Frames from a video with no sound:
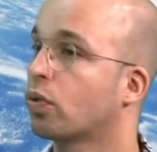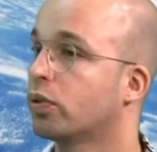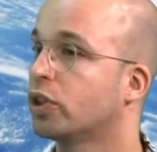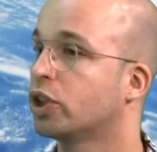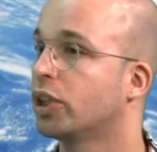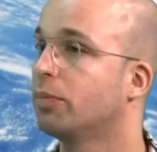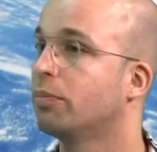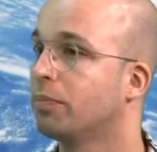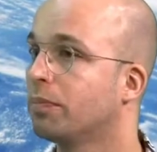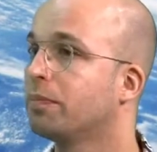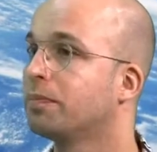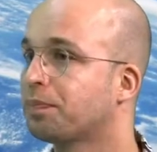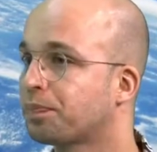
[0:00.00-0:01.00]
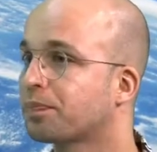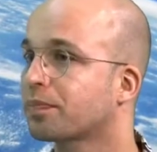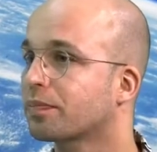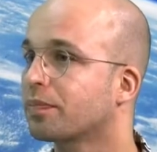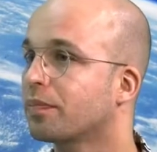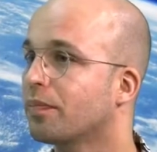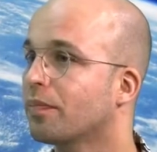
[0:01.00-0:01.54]
And we should
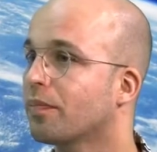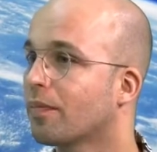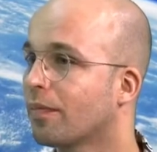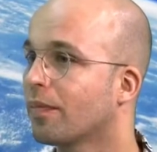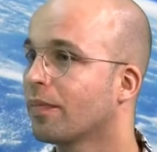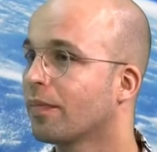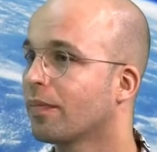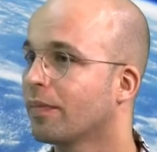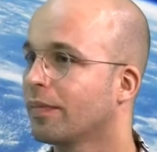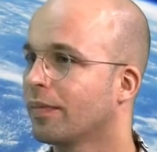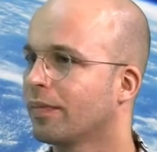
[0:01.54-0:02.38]
congratulate you, Niels.